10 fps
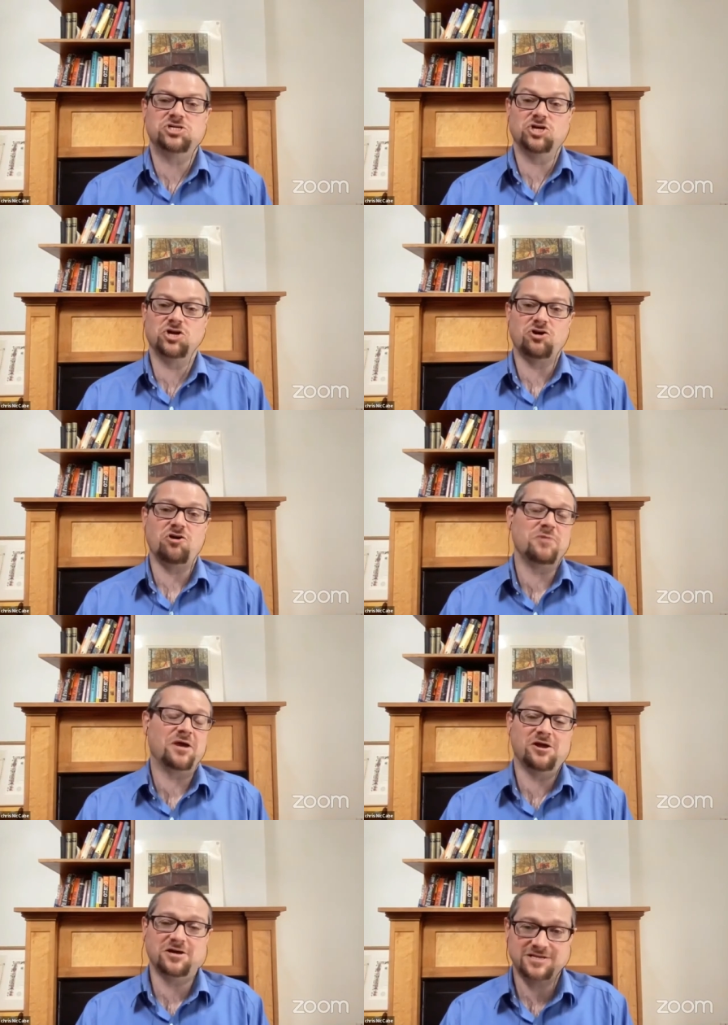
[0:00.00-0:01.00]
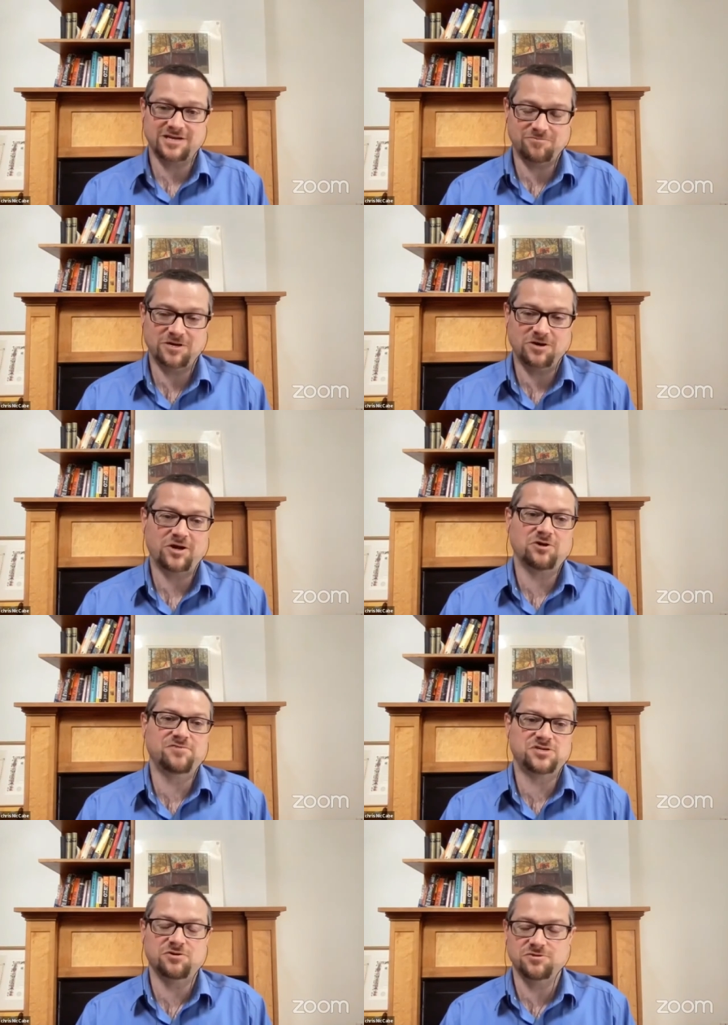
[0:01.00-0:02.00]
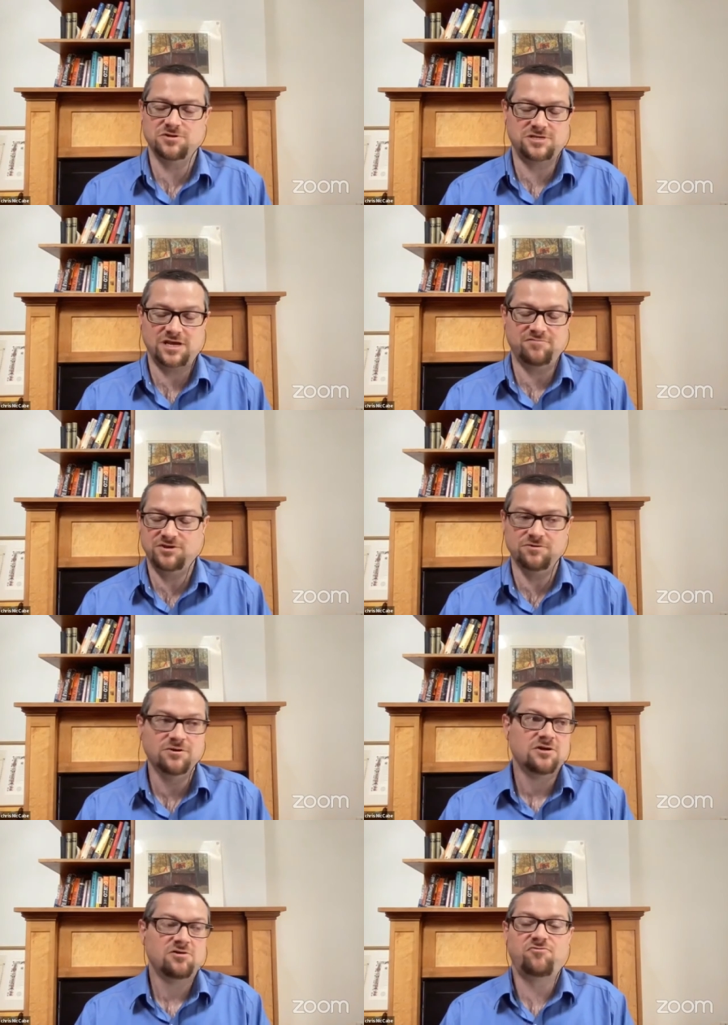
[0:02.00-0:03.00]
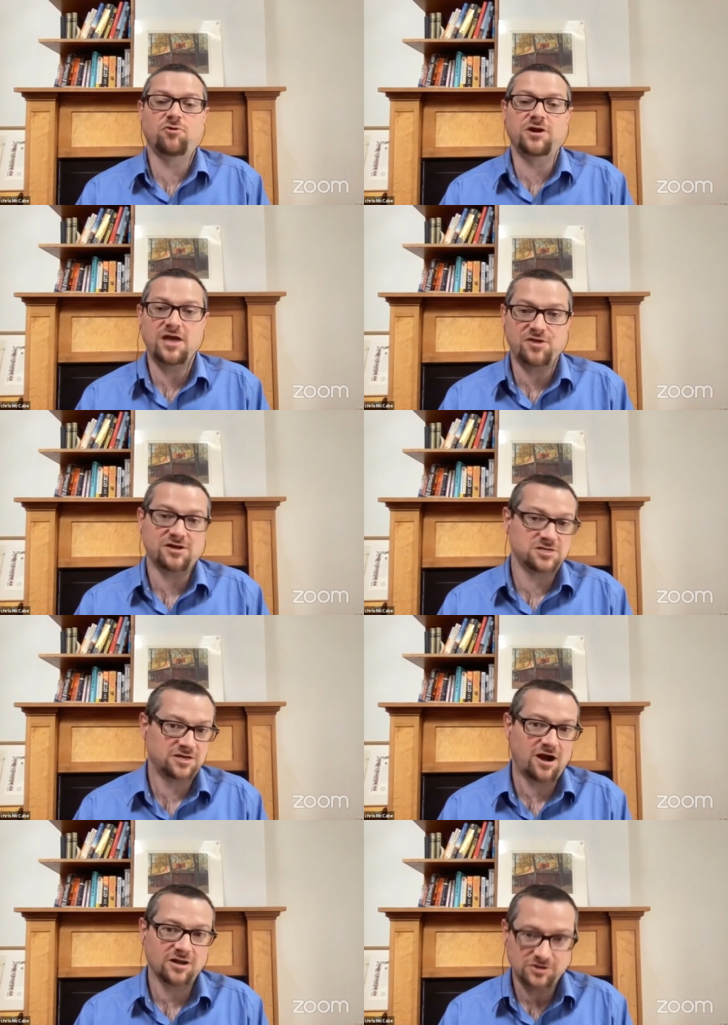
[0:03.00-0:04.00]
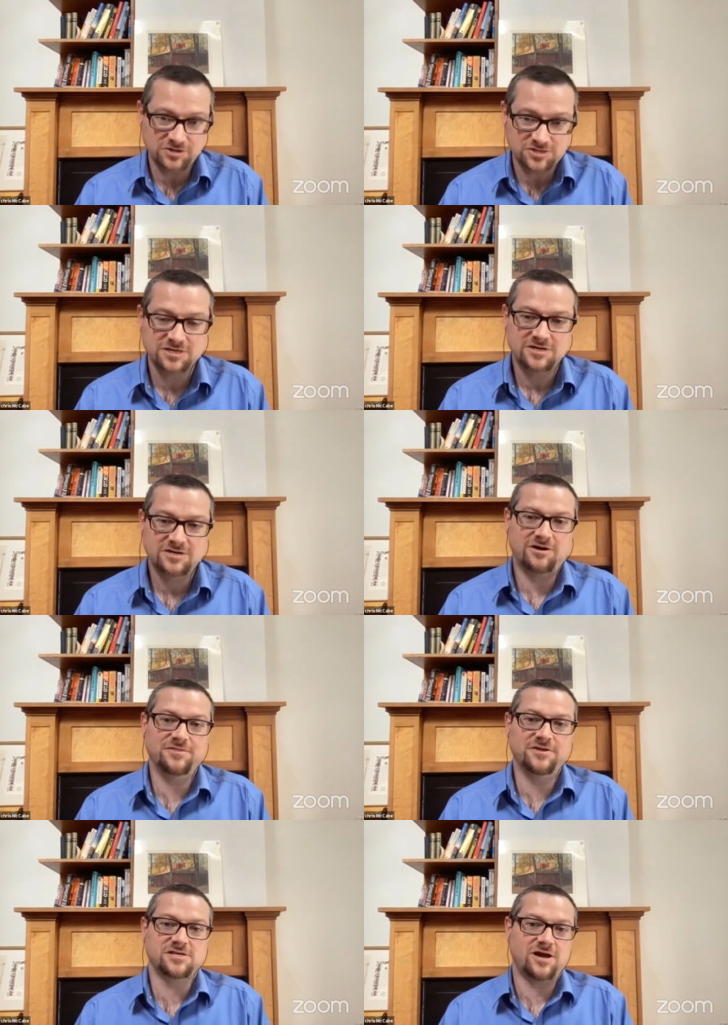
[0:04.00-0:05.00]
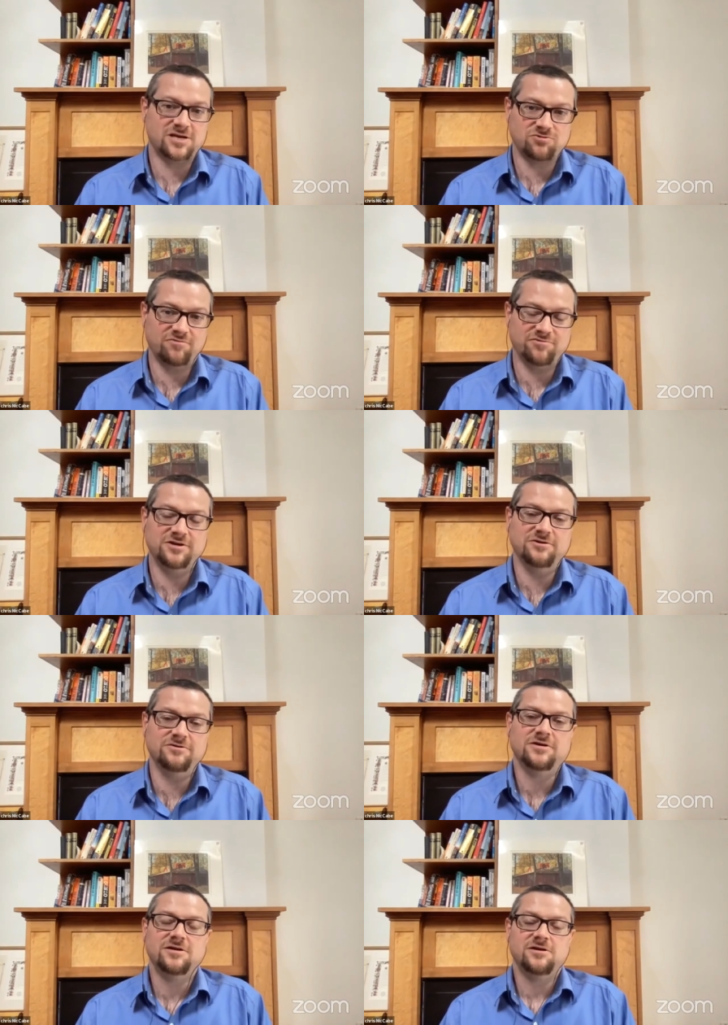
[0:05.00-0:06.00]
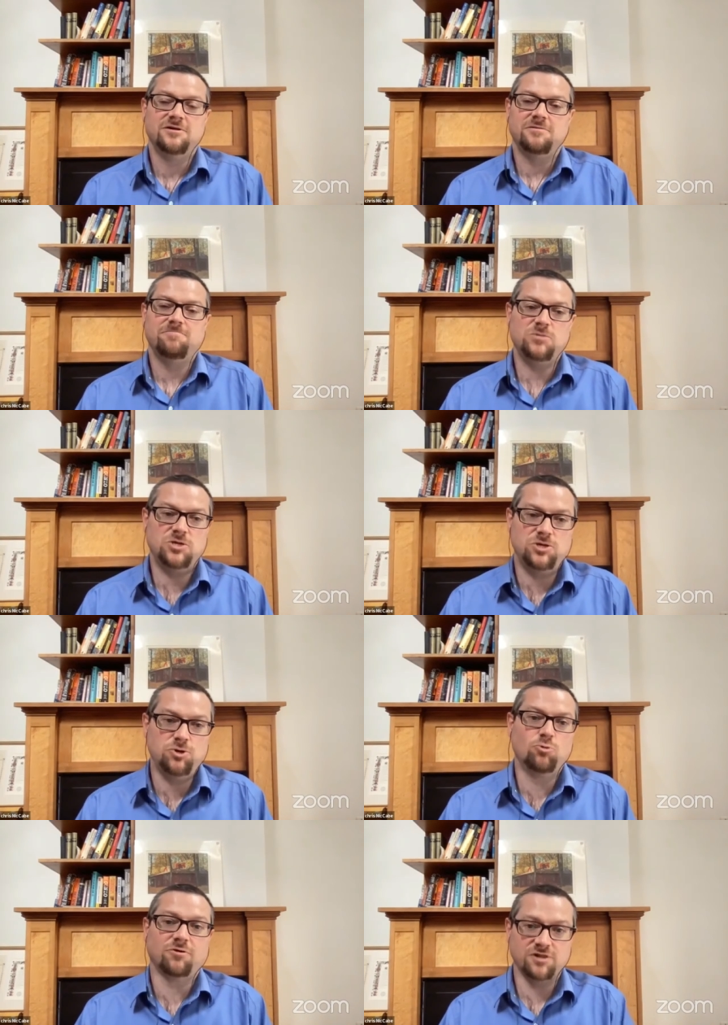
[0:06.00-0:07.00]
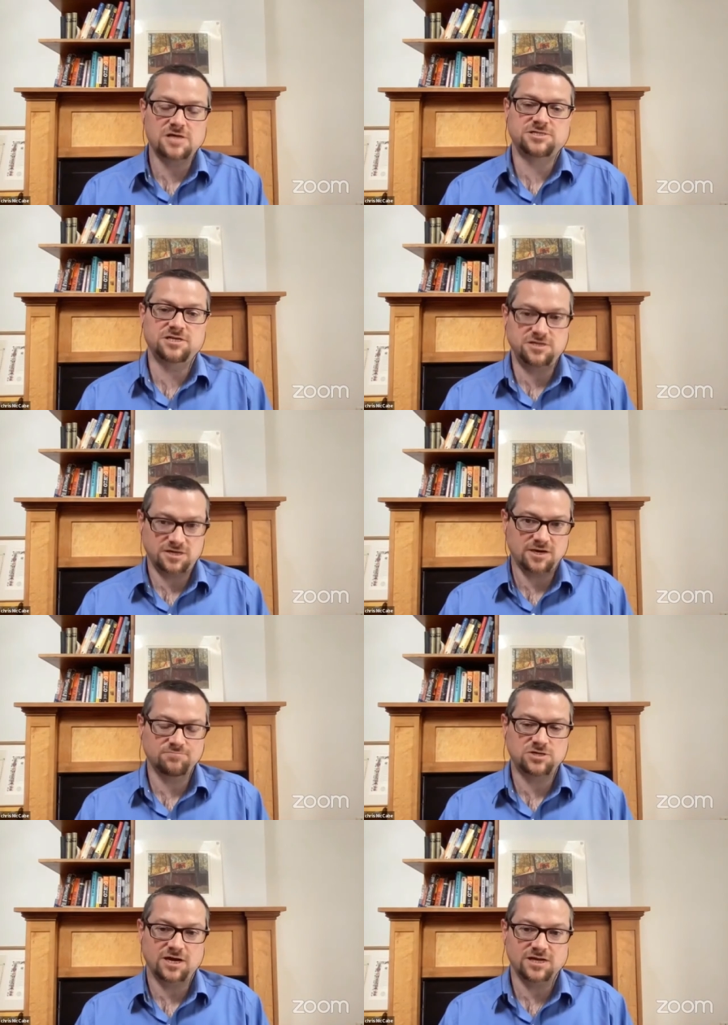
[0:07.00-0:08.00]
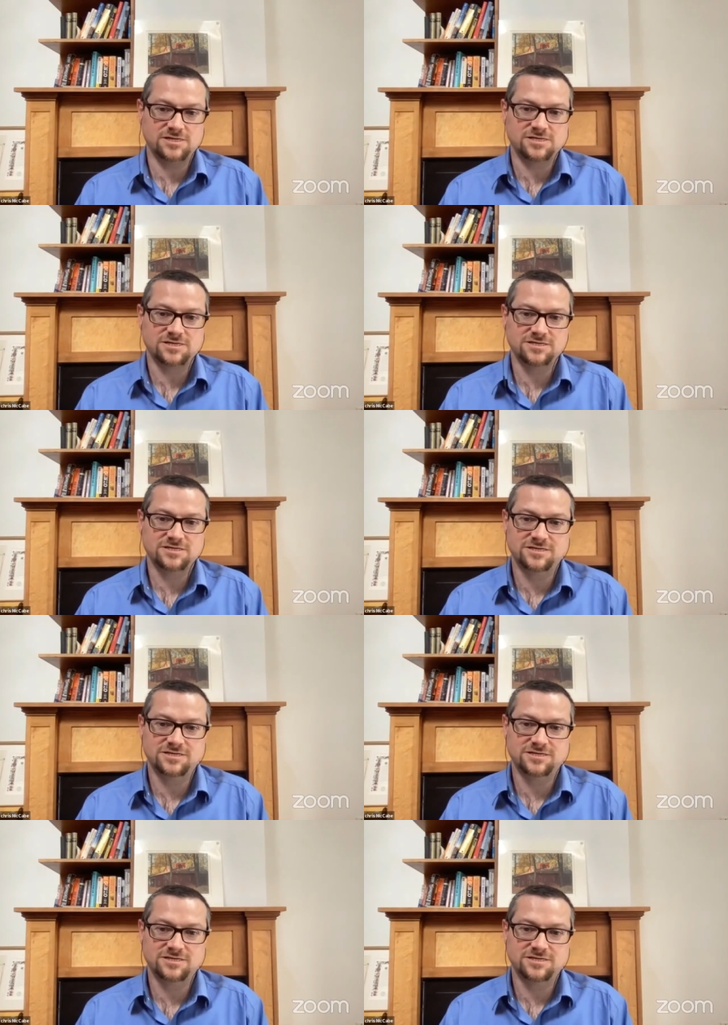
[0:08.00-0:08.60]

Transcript: You should have called me a long time ago. I could have saved you forty-eight thousand dollars on this lost revenue. You were reluctant i to come to us.